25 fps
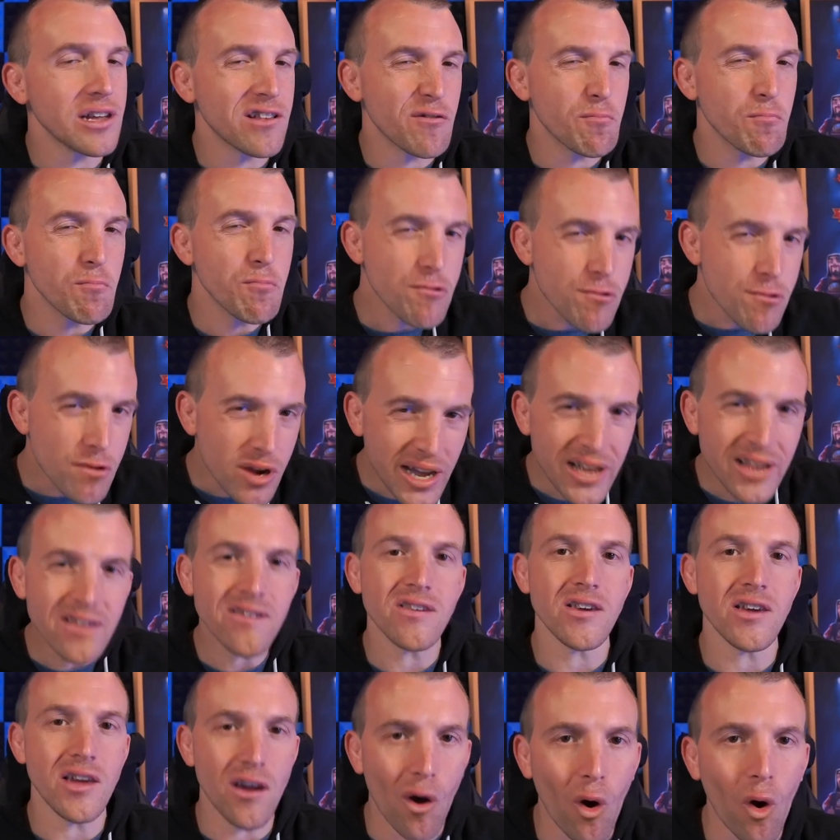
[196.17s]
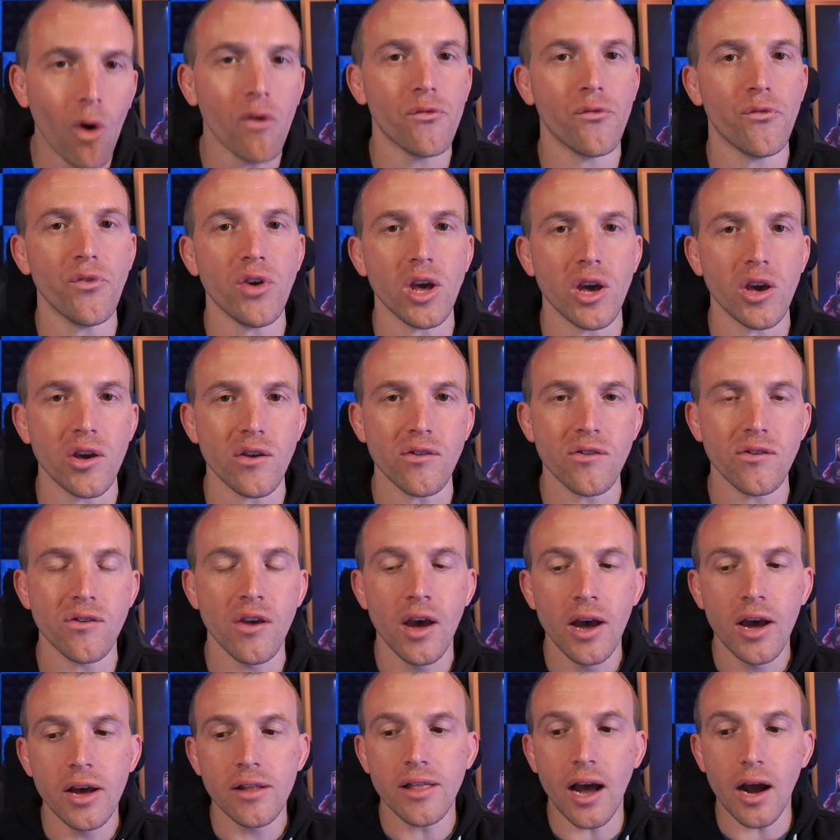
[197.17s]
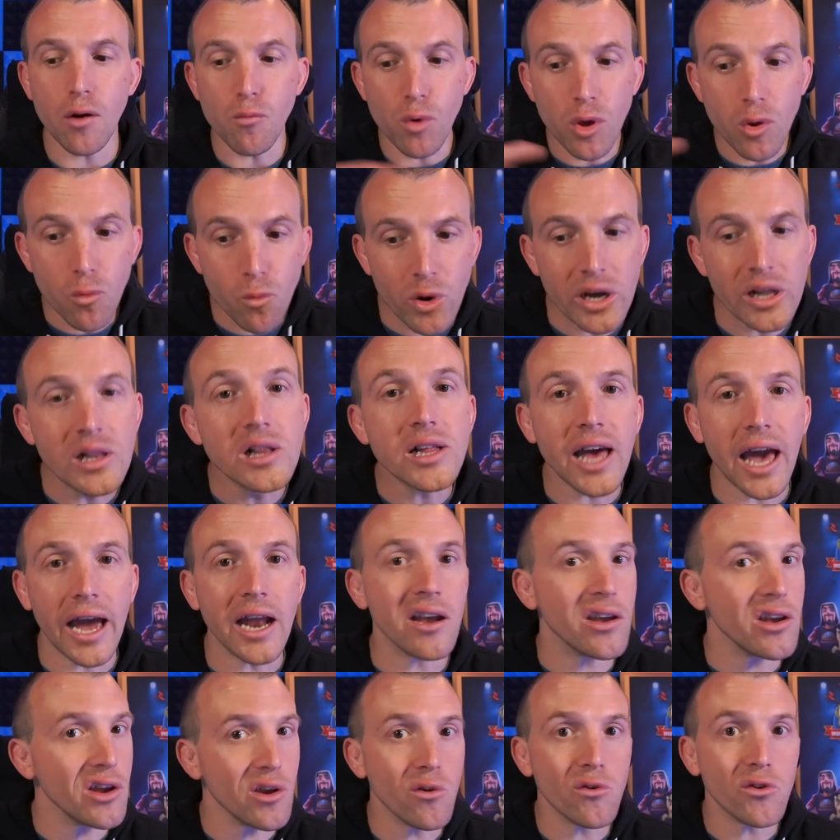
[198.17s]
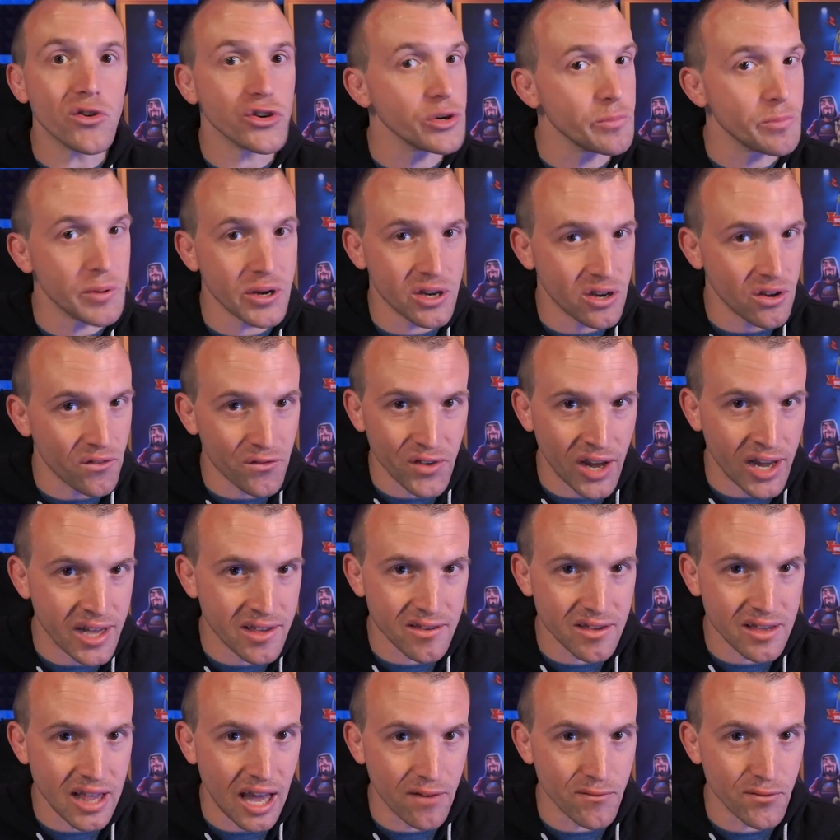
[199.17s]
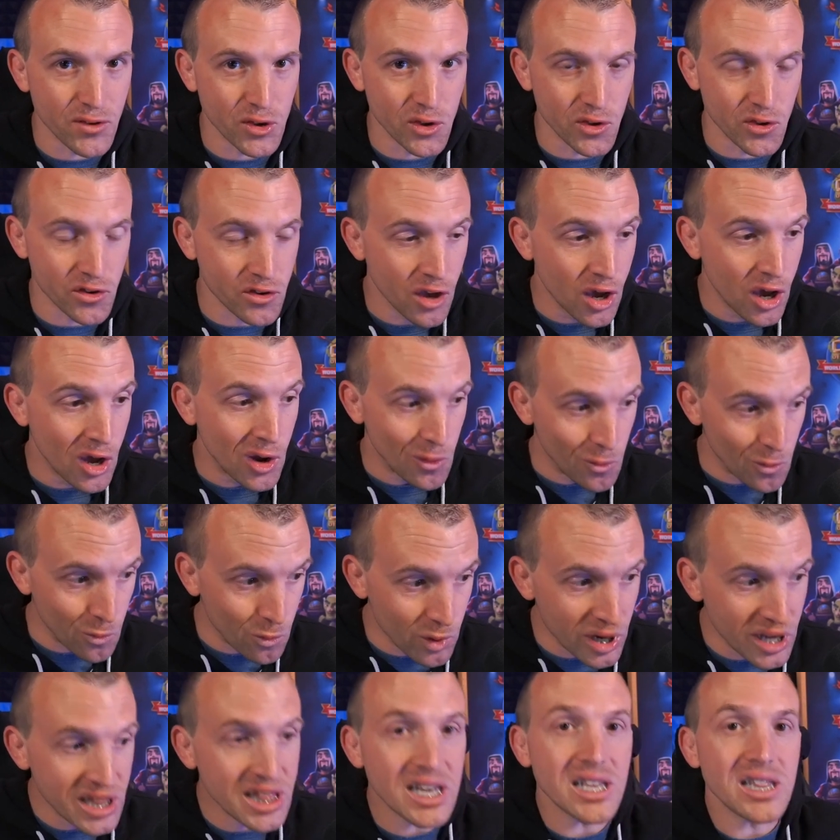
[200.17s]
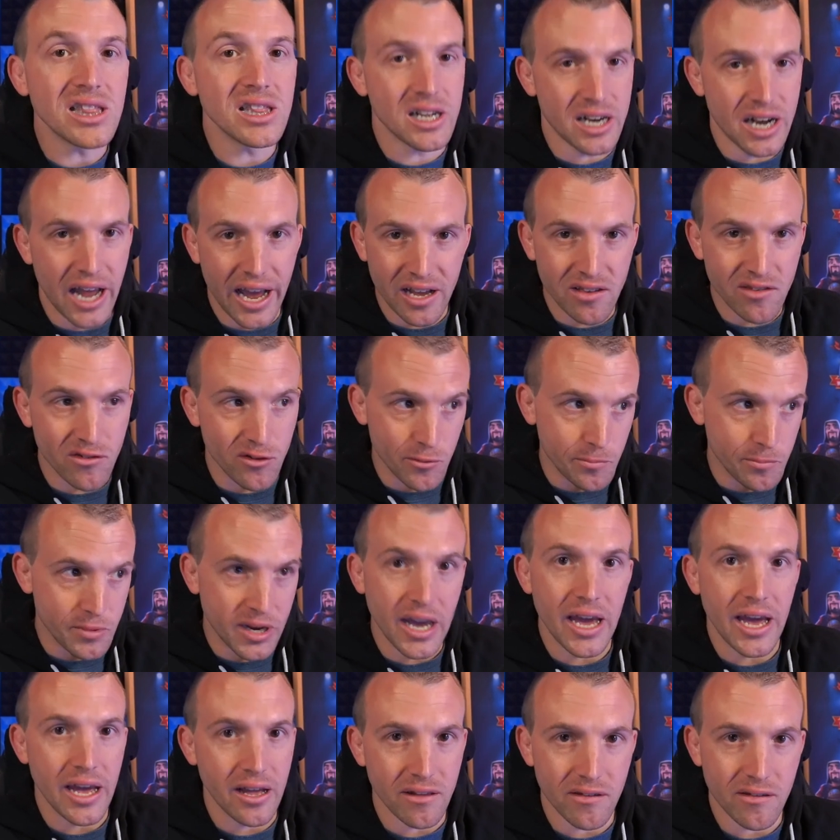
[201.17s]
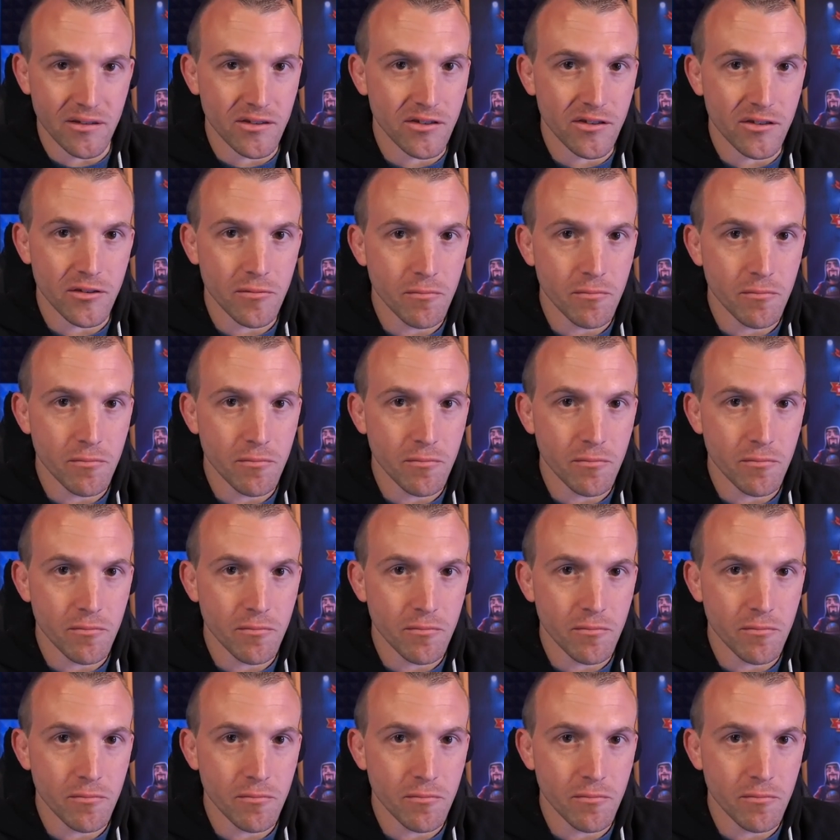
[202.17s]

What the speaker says: it's pretty obvious that we will get new troop and defense levels within the next updates.